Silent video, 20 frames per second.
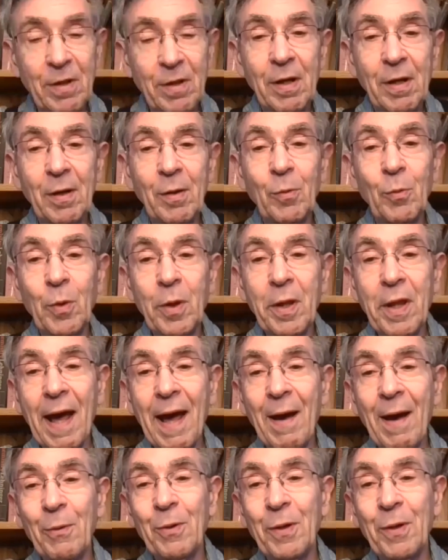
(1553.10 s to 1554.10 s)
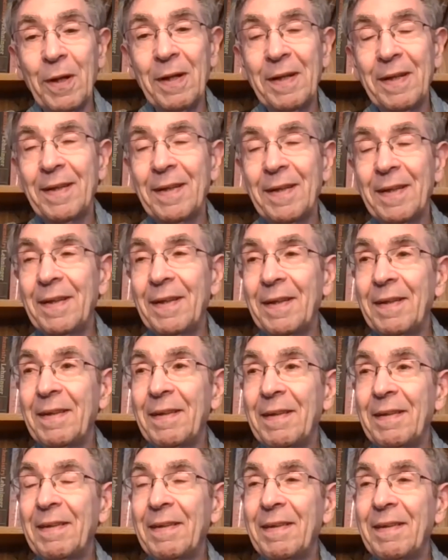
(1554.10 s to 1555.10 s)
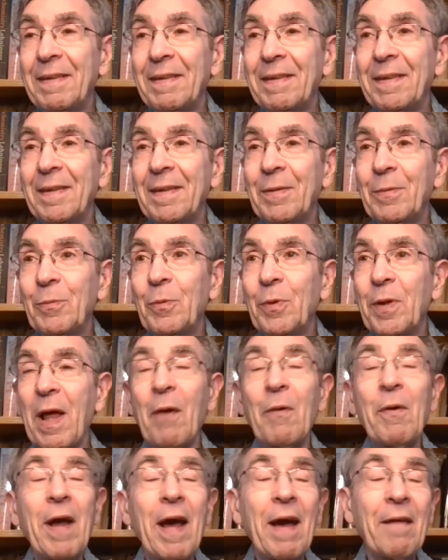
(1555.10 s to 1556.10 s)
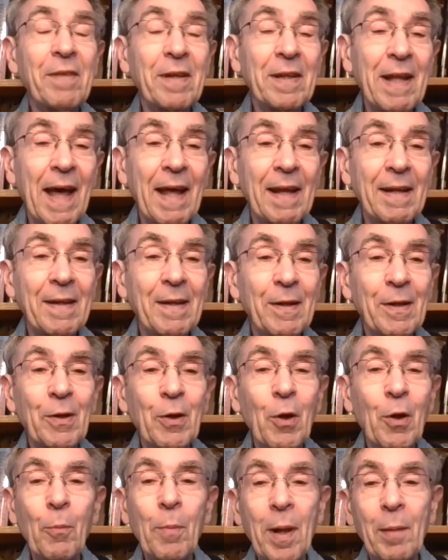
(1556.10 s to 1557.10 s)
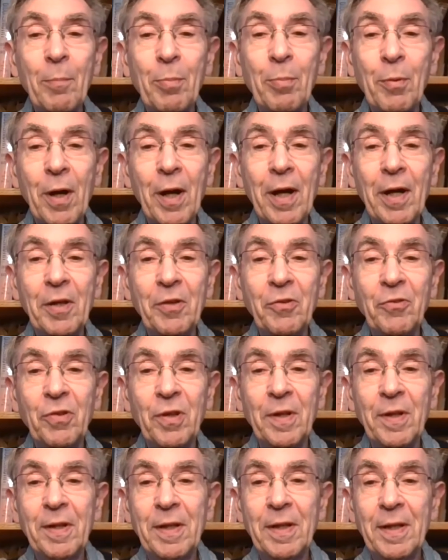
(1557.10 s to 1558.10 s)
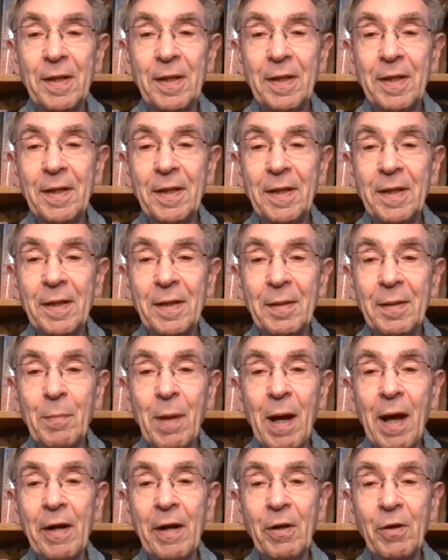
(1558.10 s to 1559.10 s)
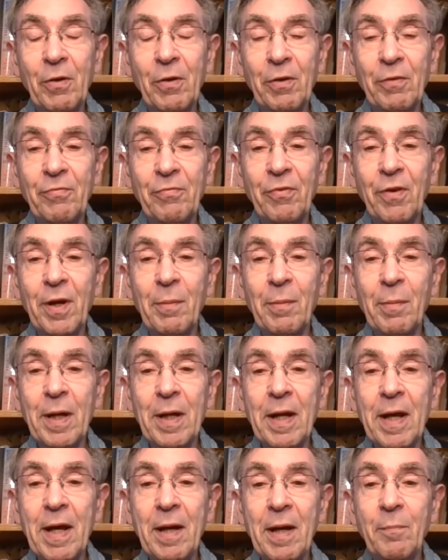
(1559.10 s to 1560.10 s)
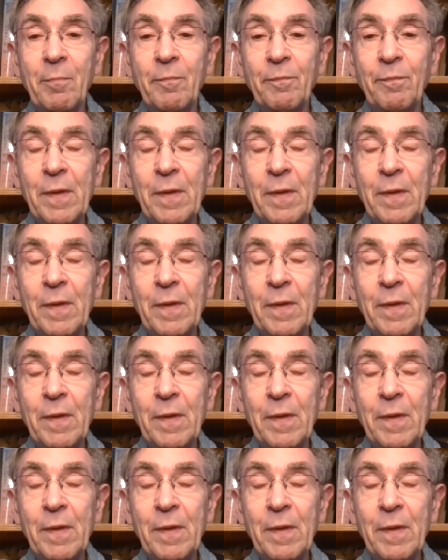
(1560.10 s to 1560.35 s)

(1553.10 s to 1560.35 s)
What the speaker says: without having that Nobel Prize moniker in front of my name.